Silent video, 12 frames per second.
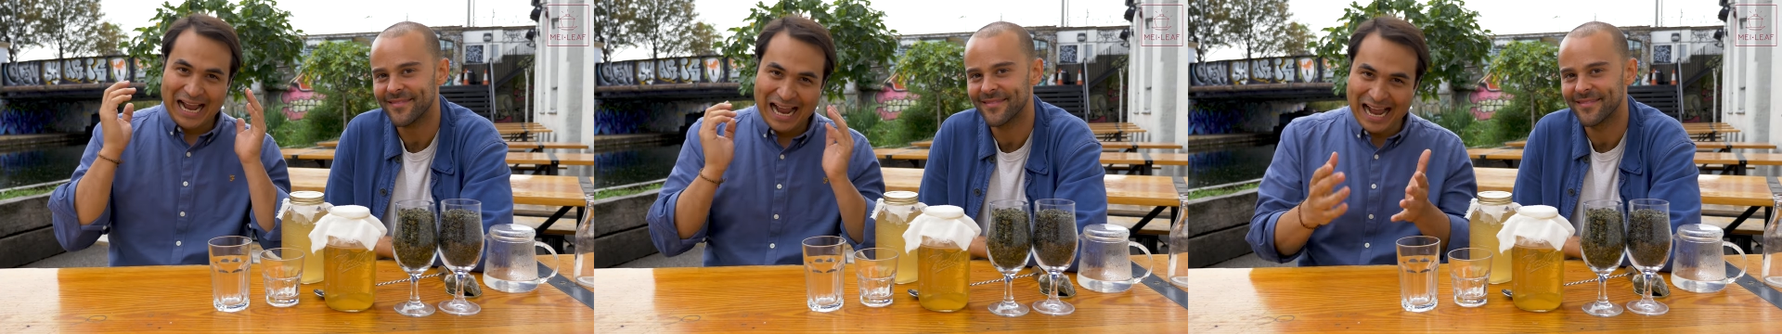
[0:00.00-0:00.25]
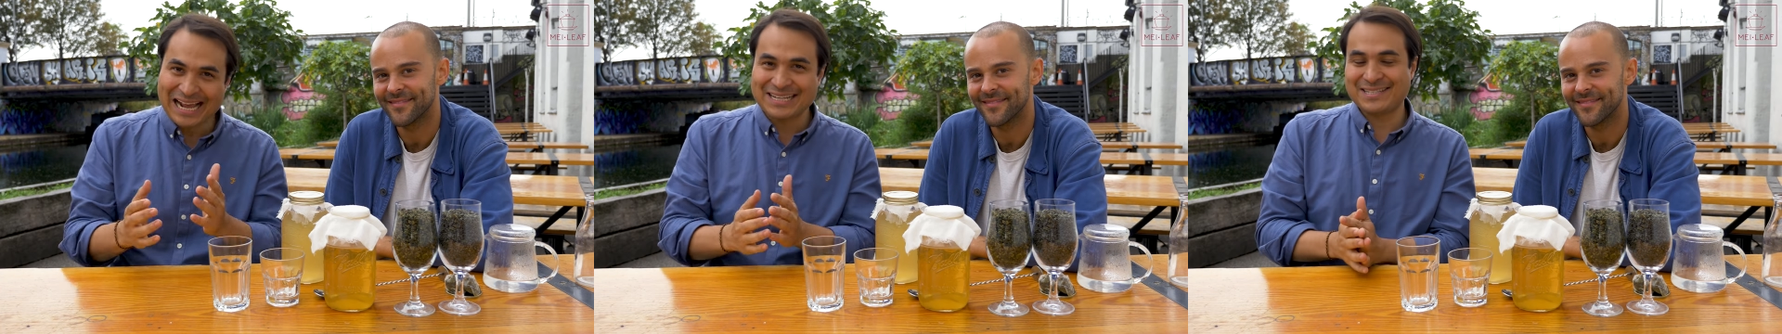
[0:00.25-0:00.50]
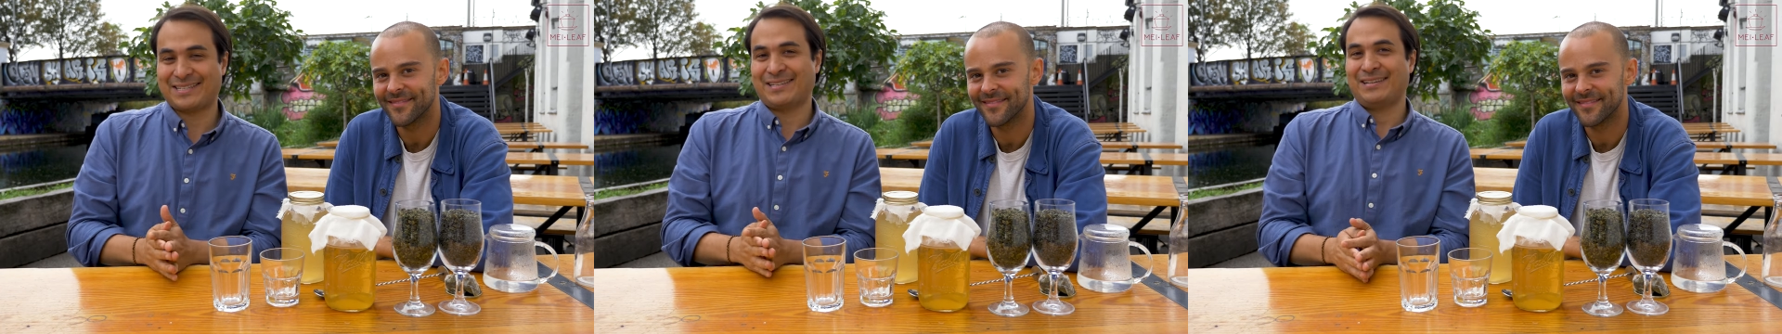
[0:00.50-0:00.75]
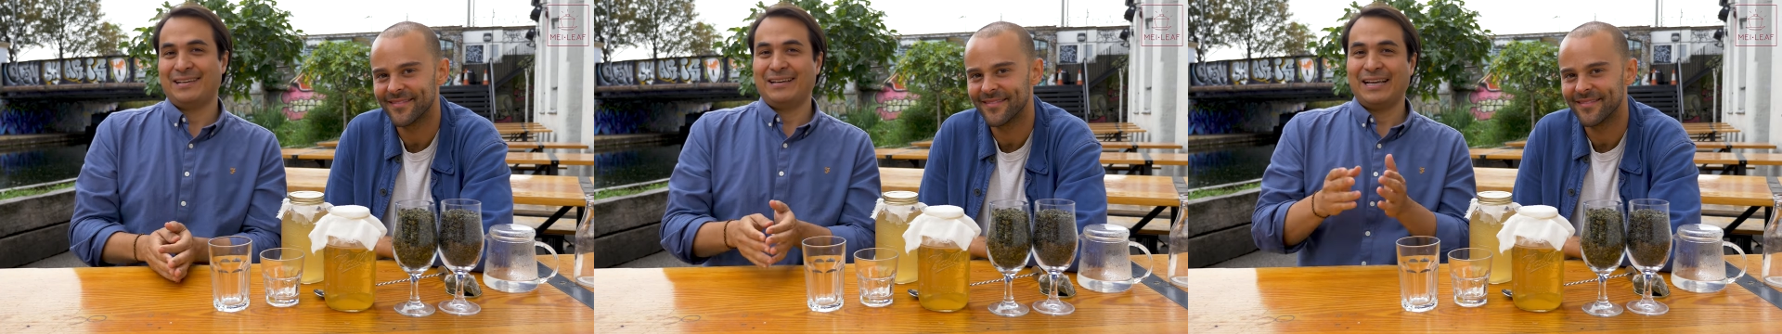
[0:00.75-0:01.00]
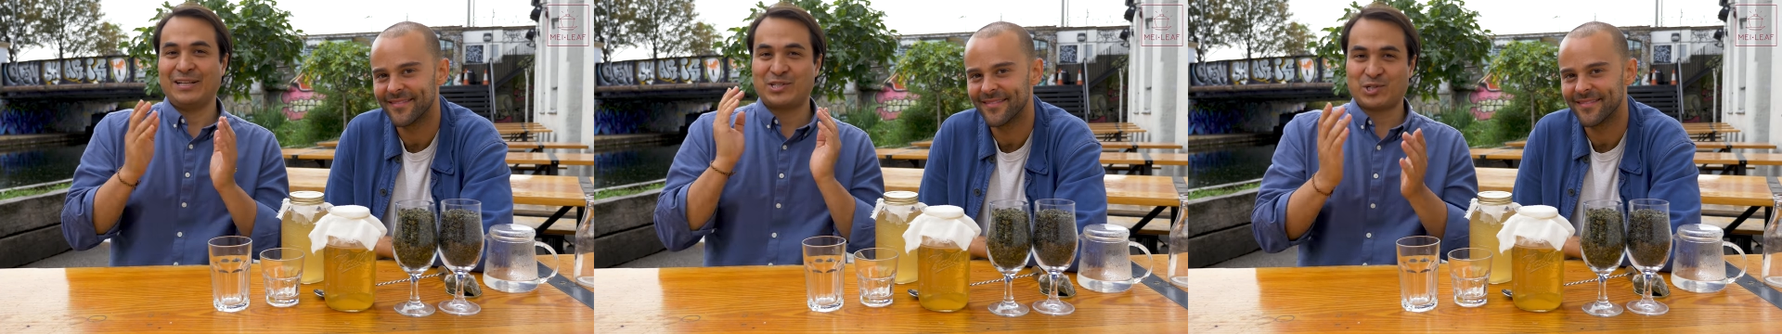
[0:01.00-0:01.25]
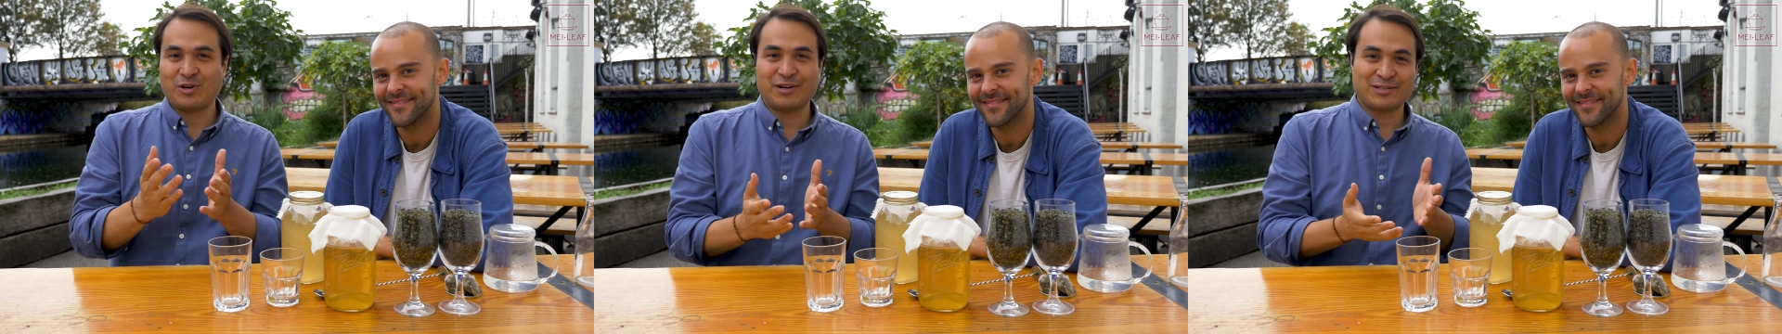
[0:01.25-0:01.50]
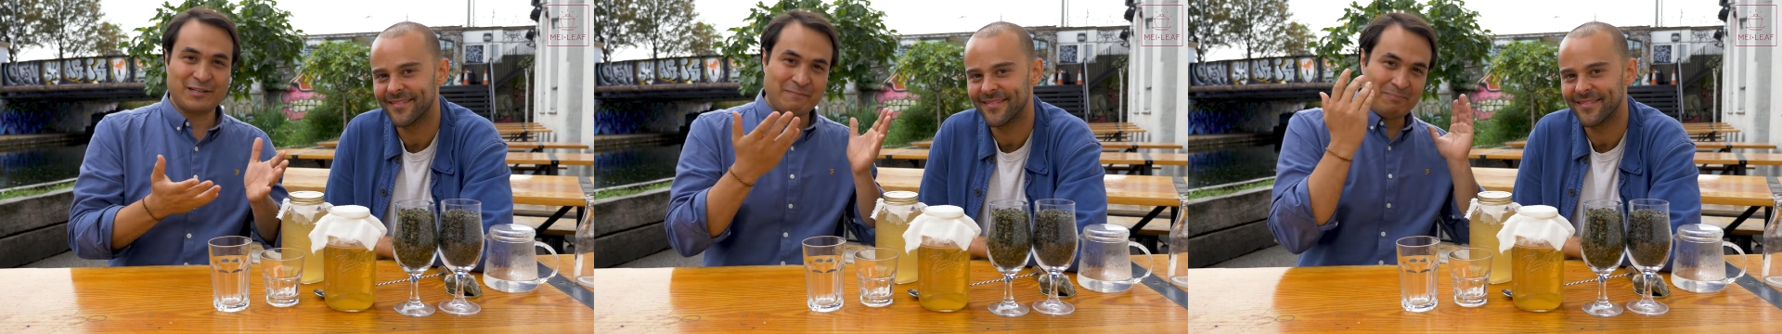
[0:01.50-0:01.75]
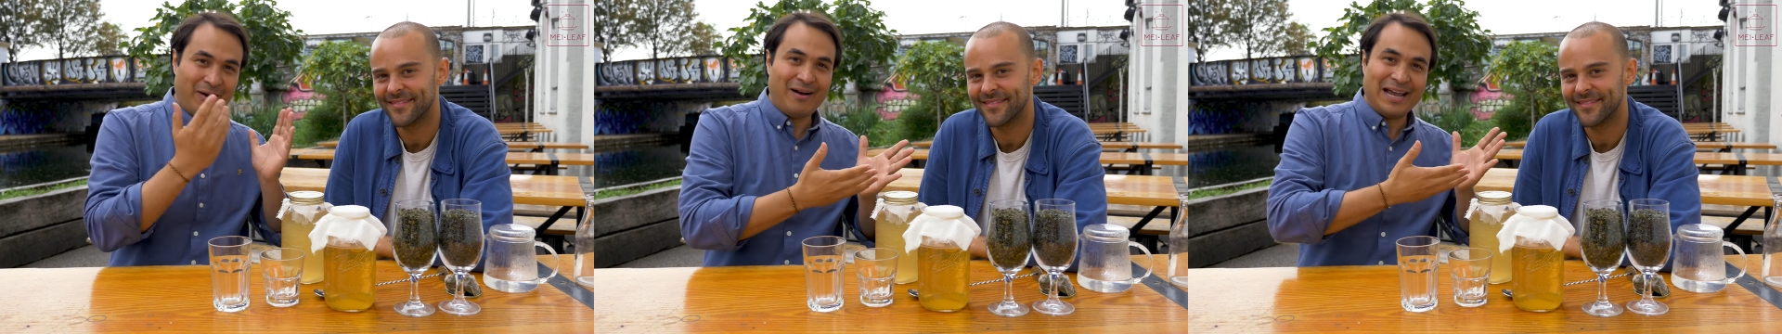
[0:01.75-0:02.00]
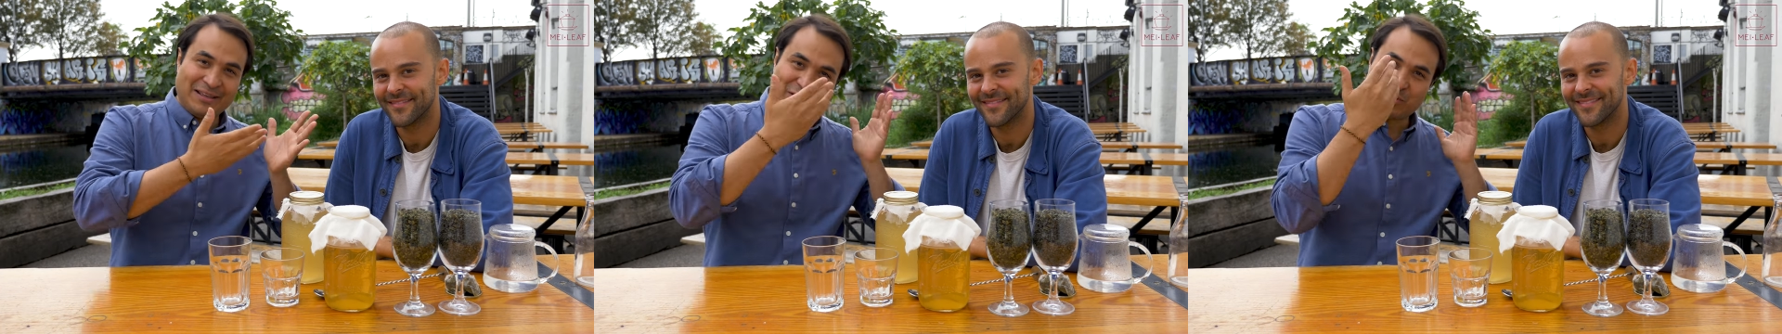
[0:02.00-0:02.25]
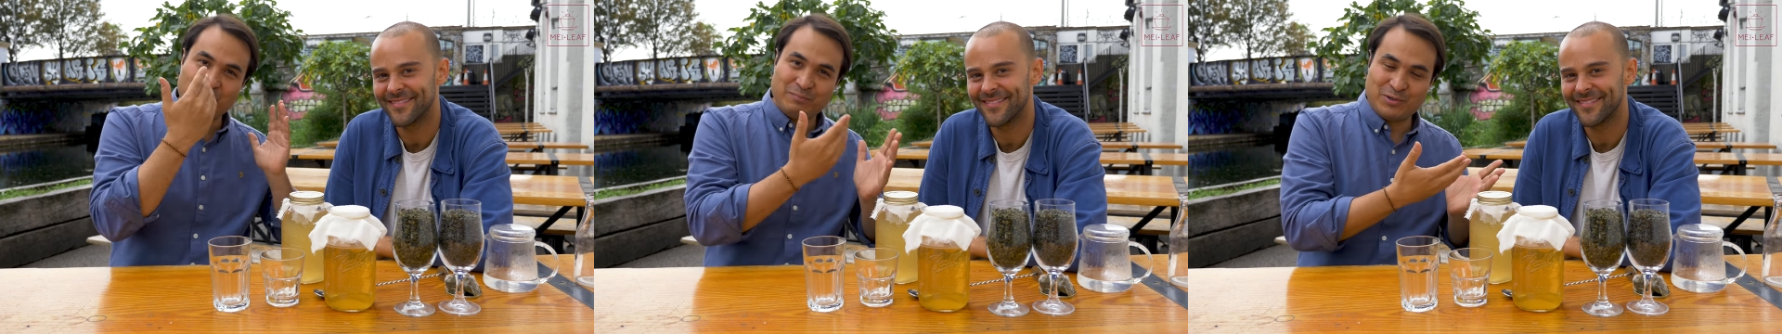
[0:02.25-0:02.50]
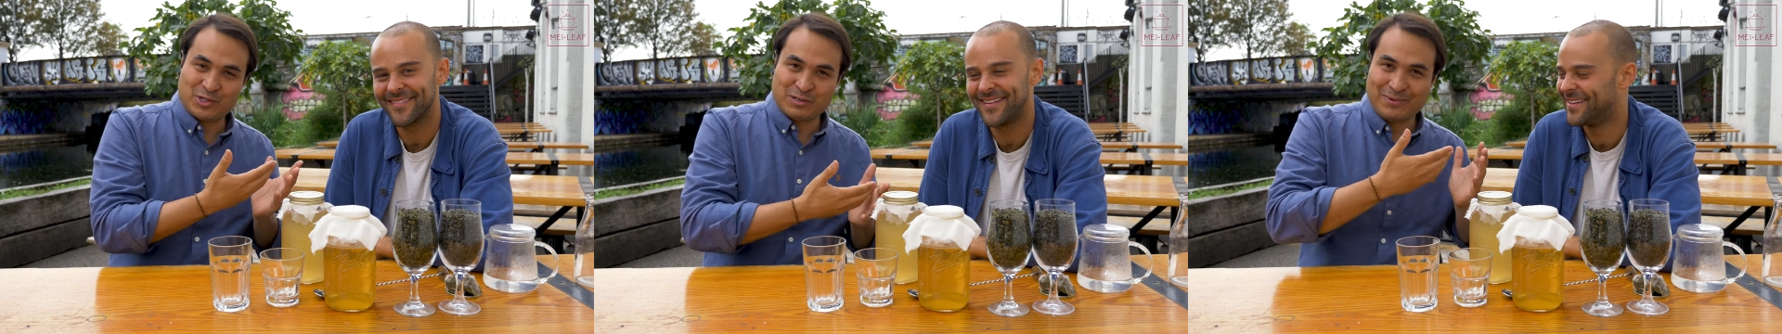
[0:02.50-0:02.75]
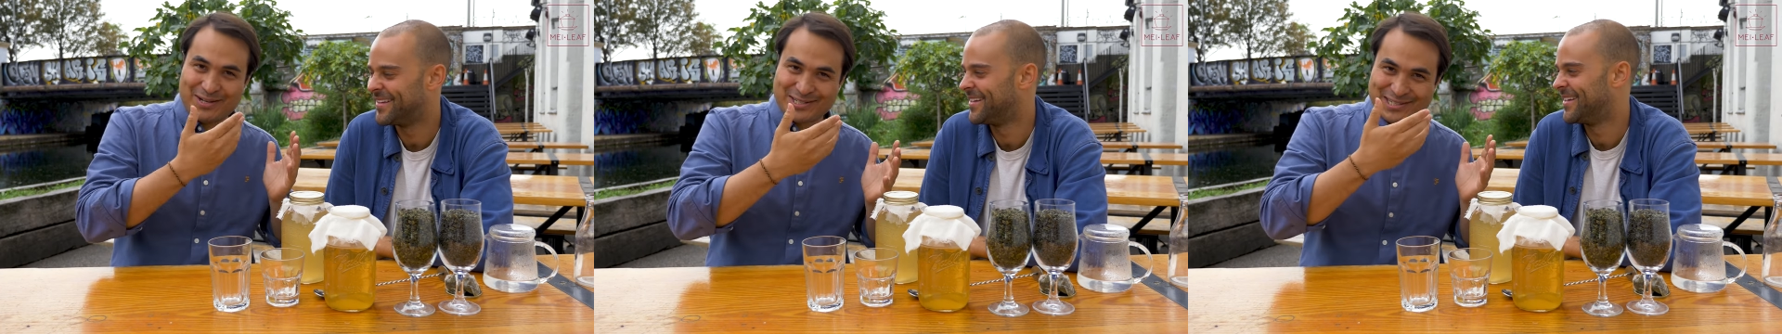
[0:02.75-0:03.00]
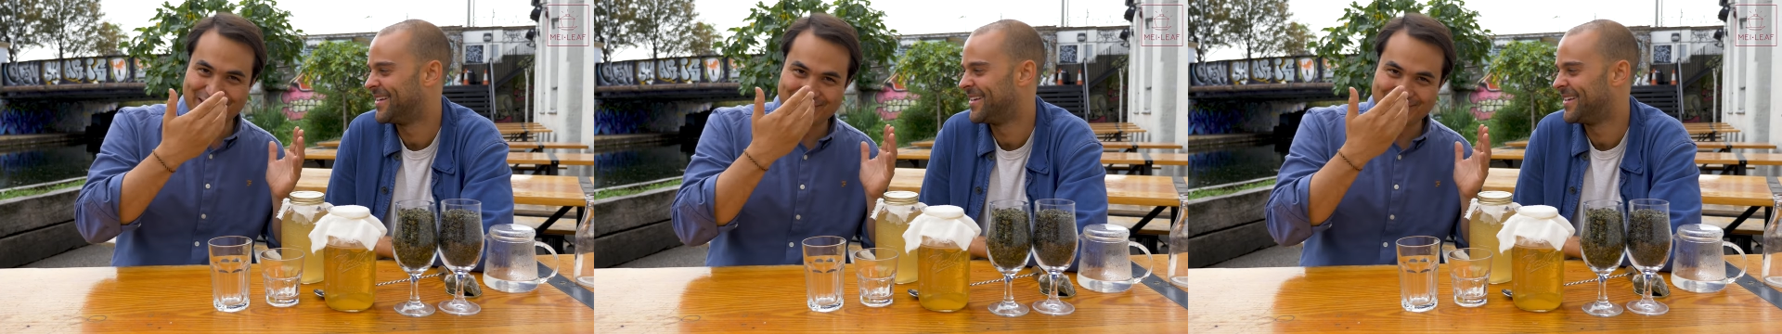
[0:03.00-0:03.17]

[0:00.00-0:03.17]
Speaker 1: as instructed by the kombucha master